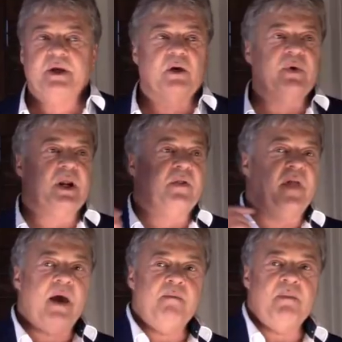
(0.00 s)
Get rid of
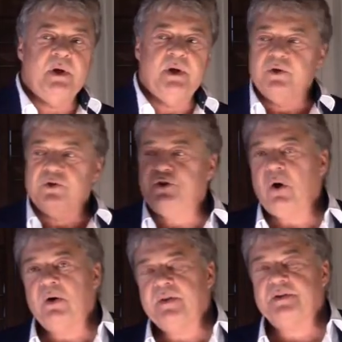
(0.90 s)
them.
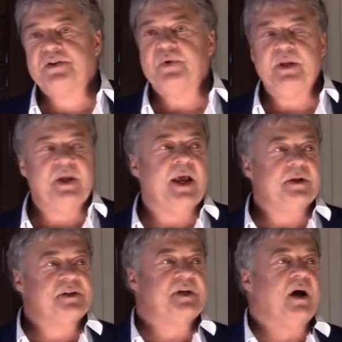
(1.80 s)
Joe on the street
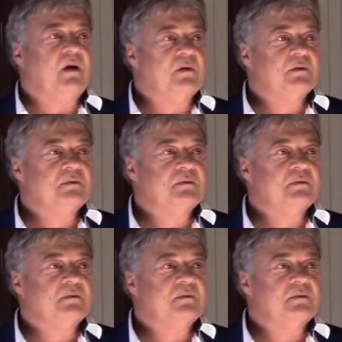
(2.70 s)
can't sell.